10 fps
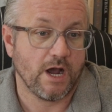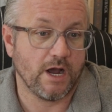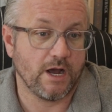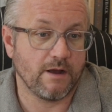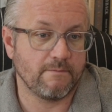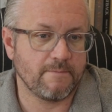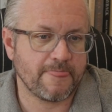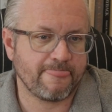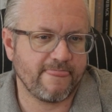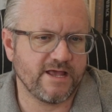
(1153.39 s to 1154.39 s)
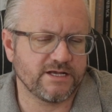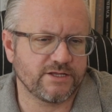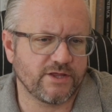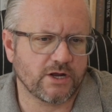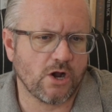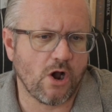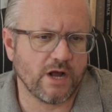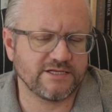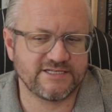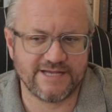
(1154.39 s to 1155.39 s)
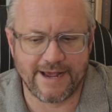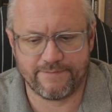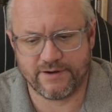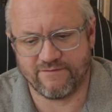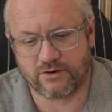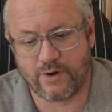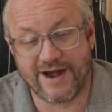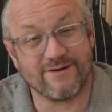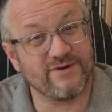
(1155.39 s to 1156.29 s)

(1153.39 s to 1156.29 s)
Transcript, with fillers: the concept of a credit